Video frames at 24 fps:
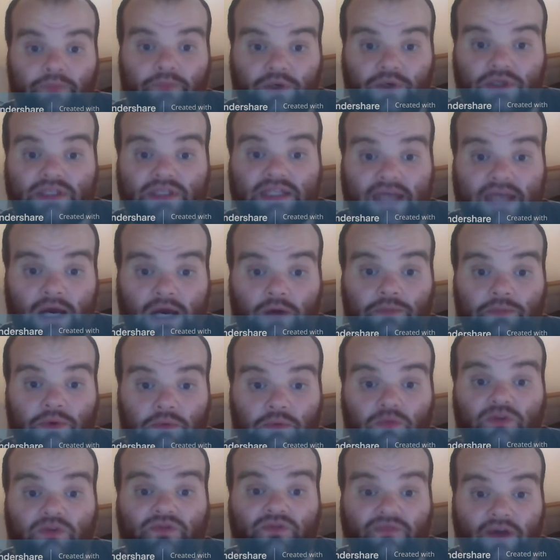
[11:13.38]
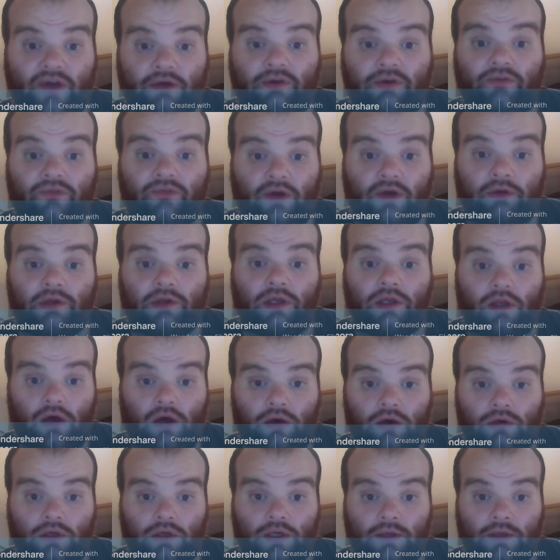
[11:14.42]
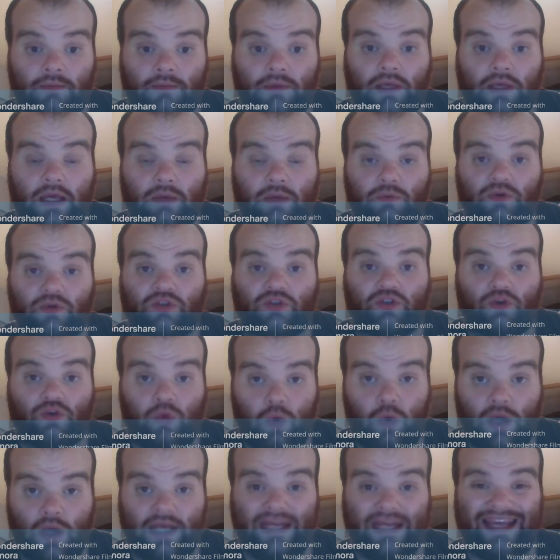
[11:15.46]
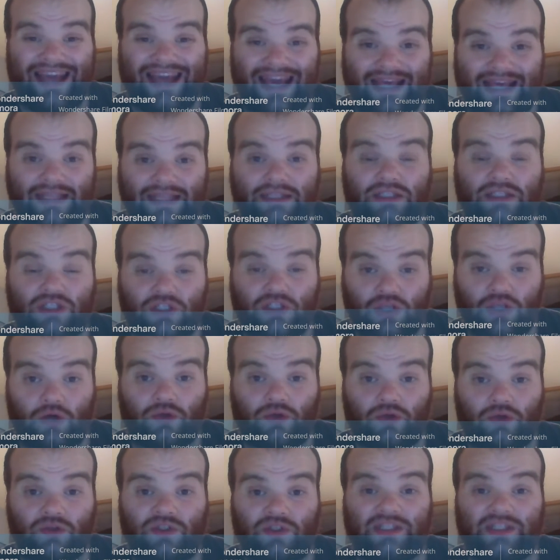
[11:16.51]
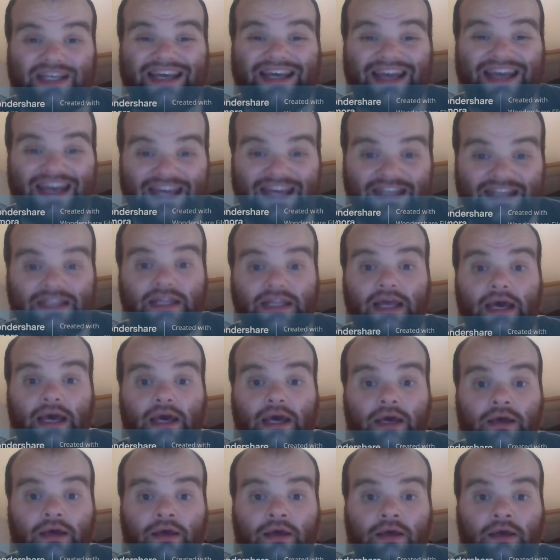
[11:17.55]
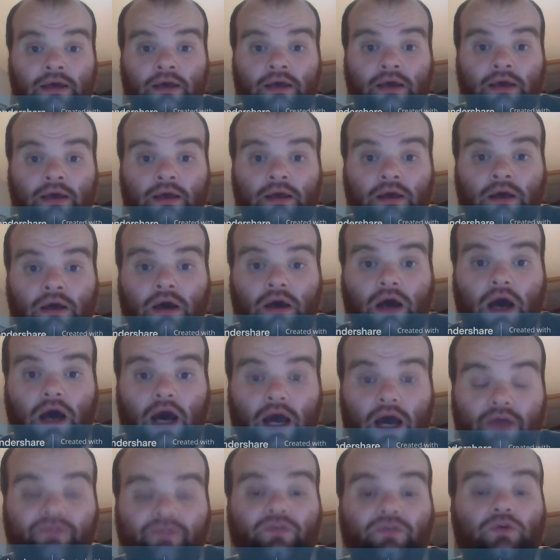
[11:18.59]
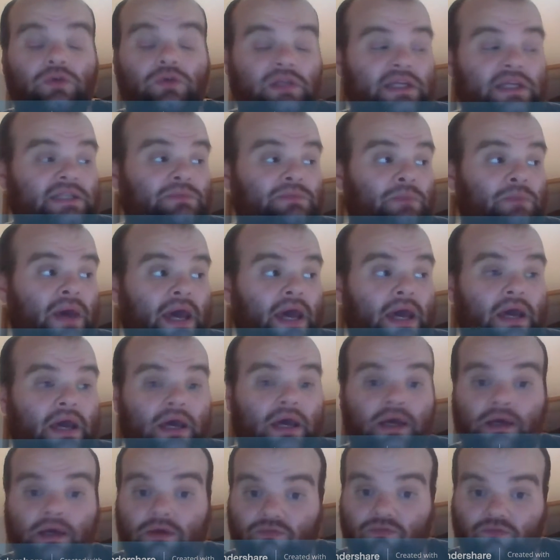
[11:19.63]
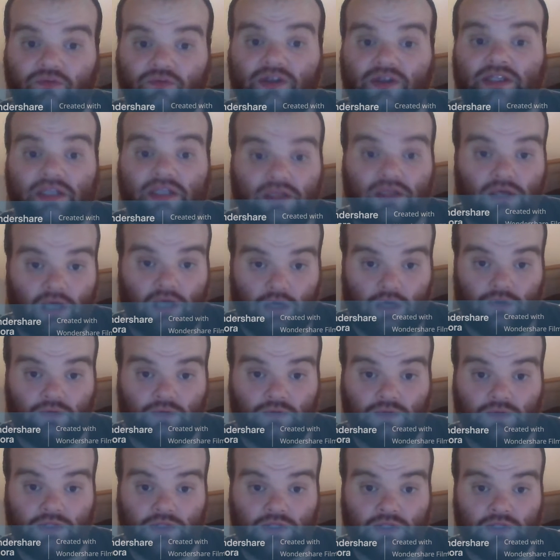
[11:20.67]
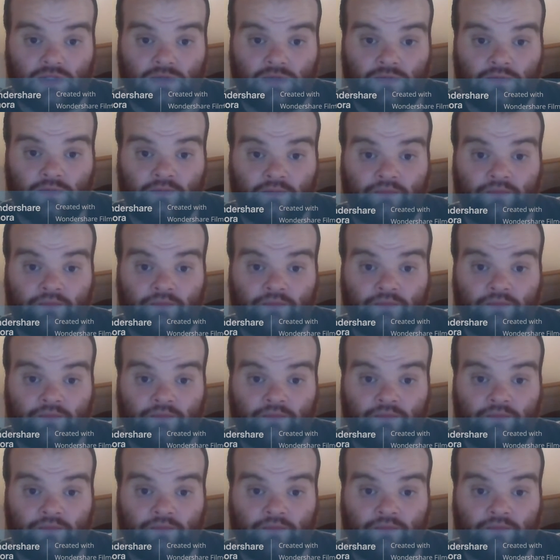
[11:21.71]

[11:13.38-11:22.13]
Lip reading: because the album was very, very long. It was 28 songs in there. I thought Liz Phair written loads.